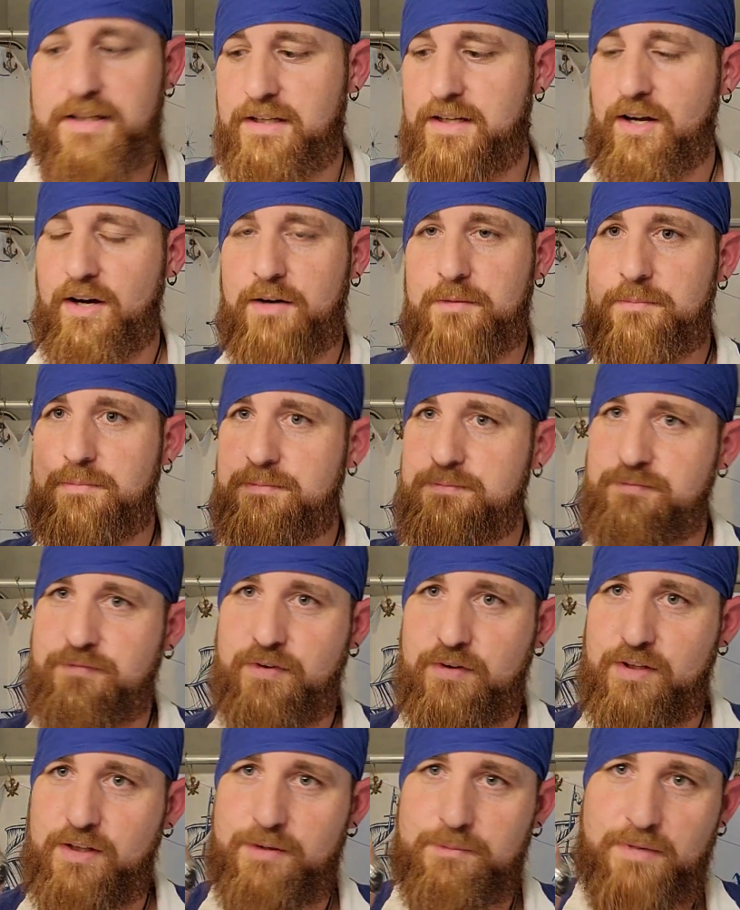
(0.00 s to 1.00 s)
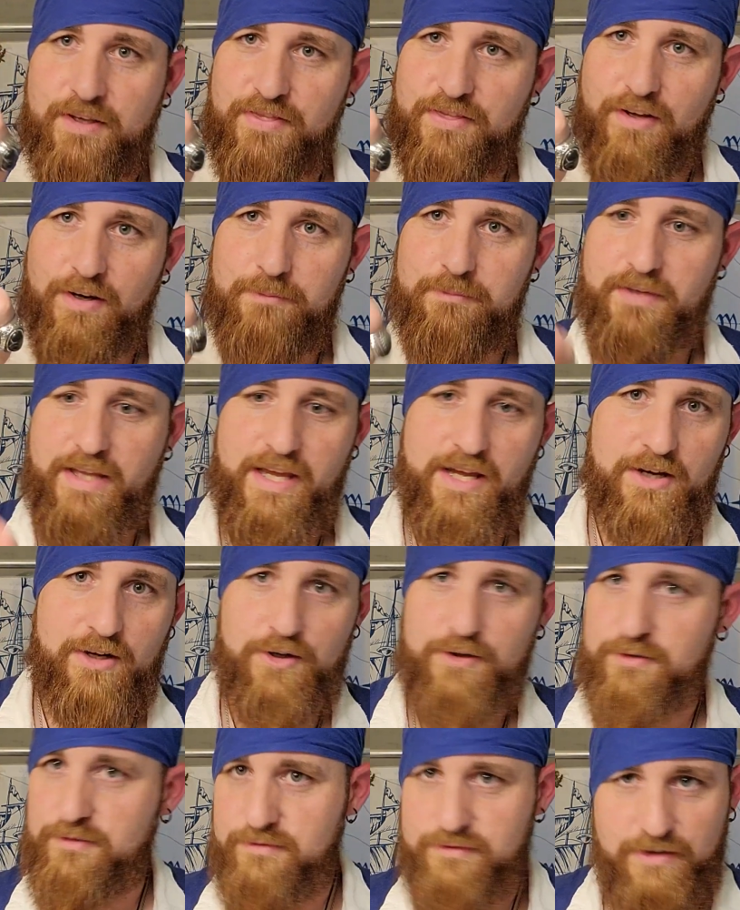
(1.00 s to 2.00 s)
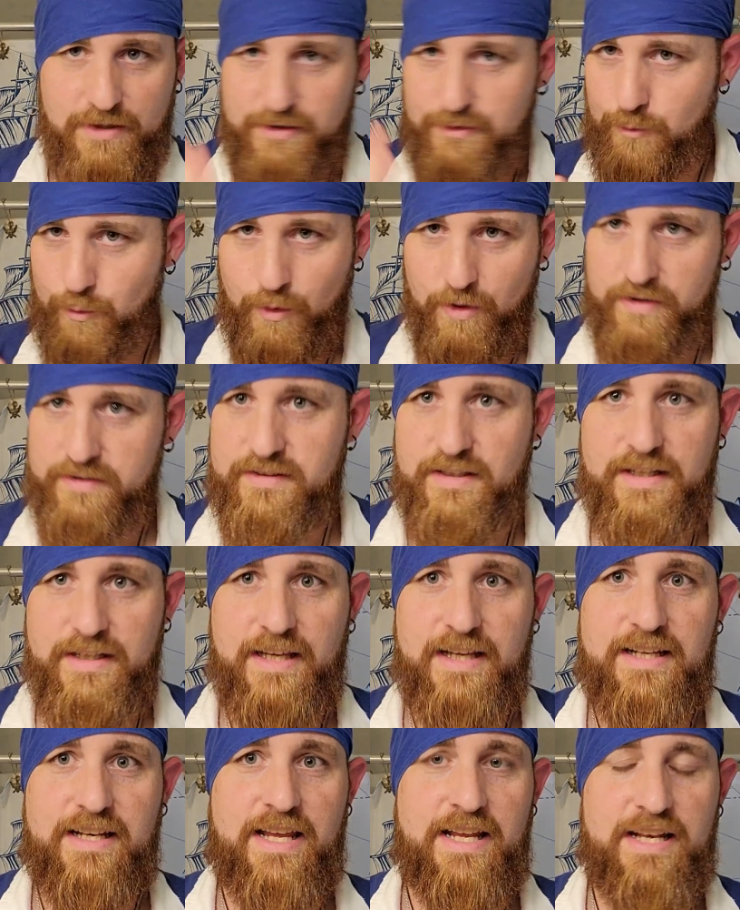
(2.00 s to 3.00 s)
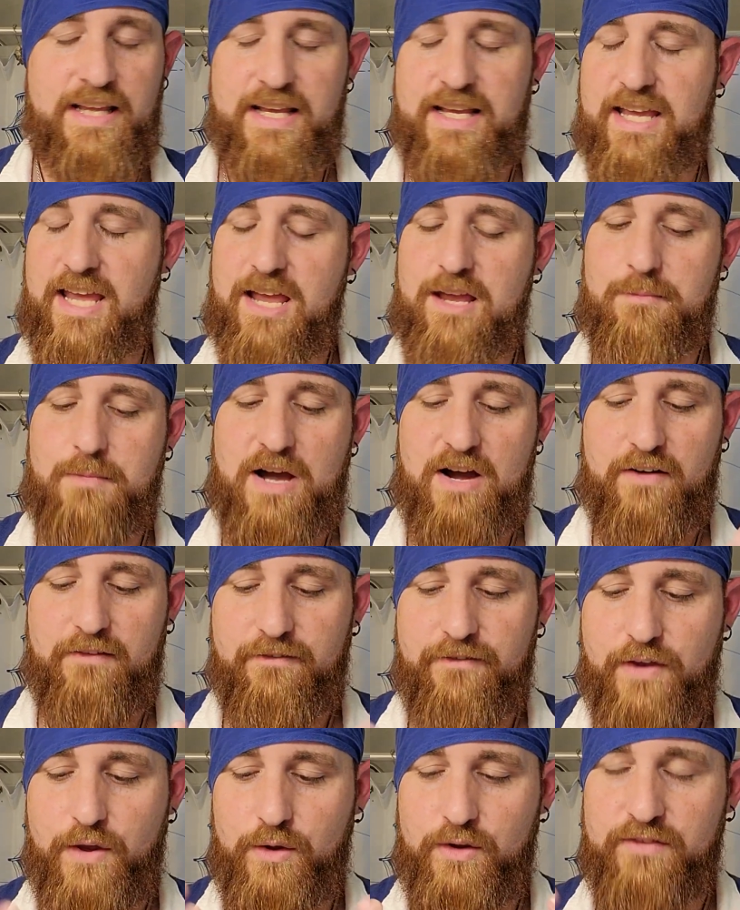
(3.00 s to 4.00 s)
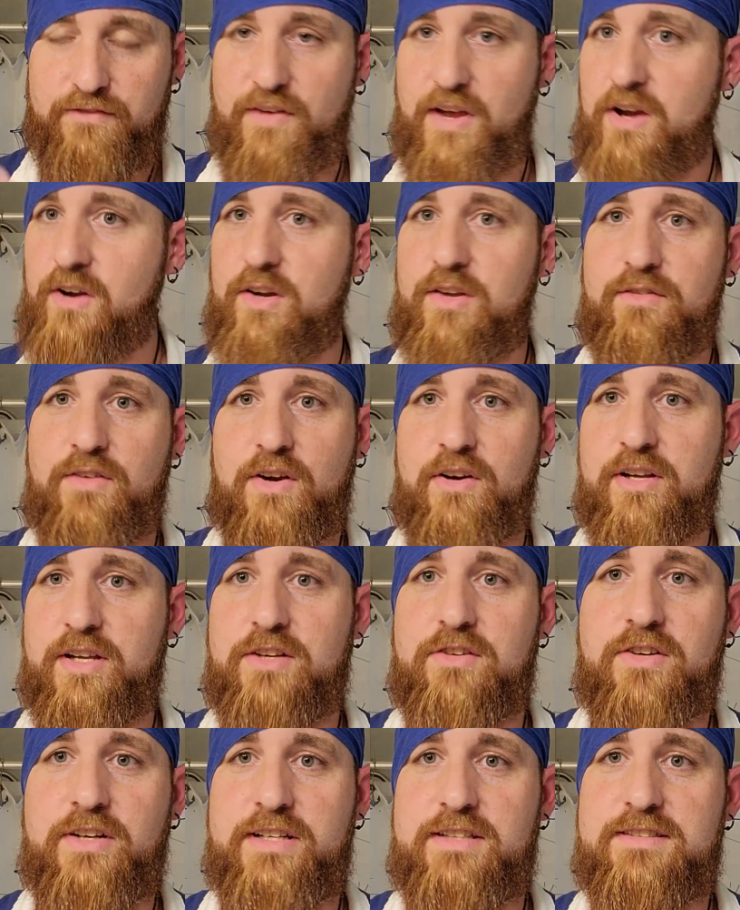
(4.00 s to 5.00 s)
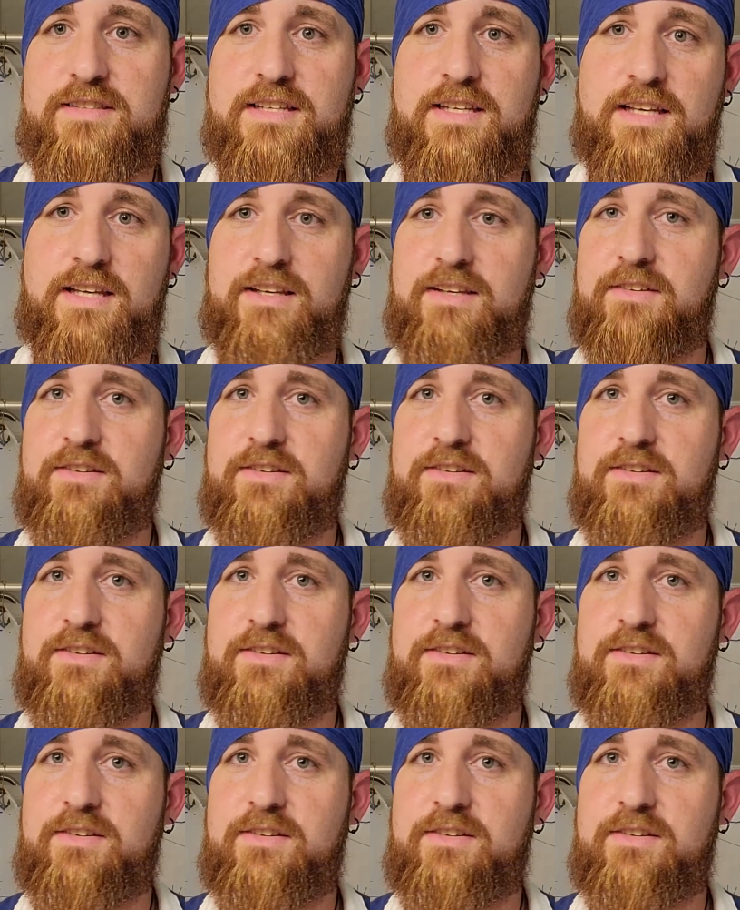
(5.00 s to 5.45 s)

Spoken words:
You know, fill up my thumbnail, worked it in, and it came out feeling very, very greasy.